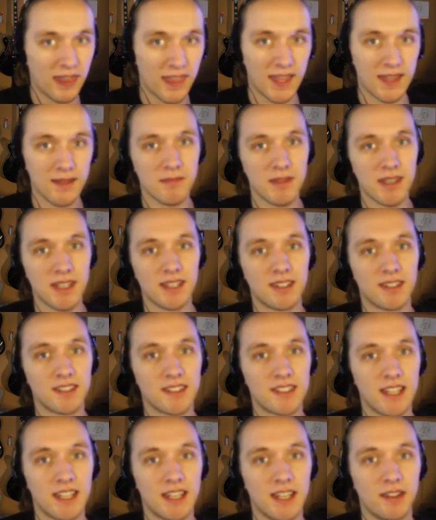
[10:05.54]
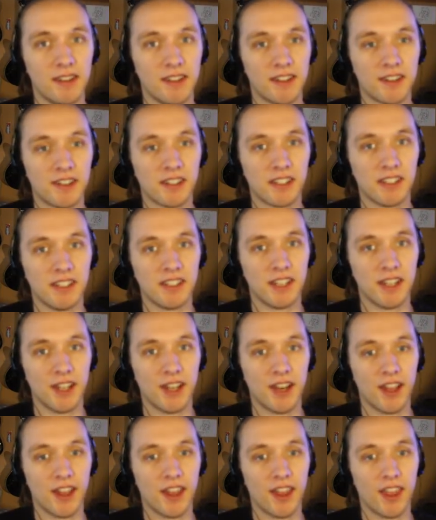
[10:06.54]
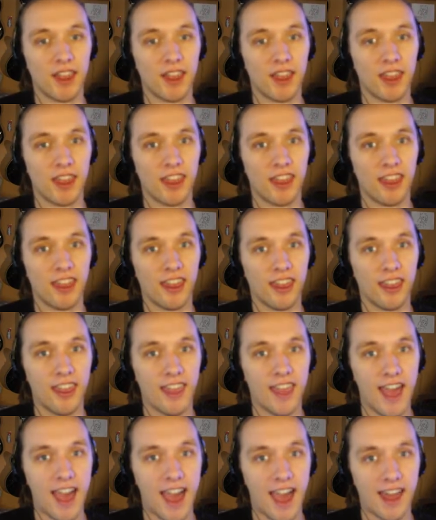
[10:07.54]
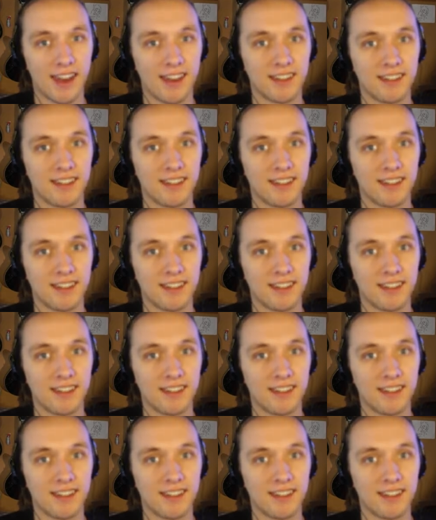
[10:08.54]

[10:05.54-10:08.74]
That means he literally did that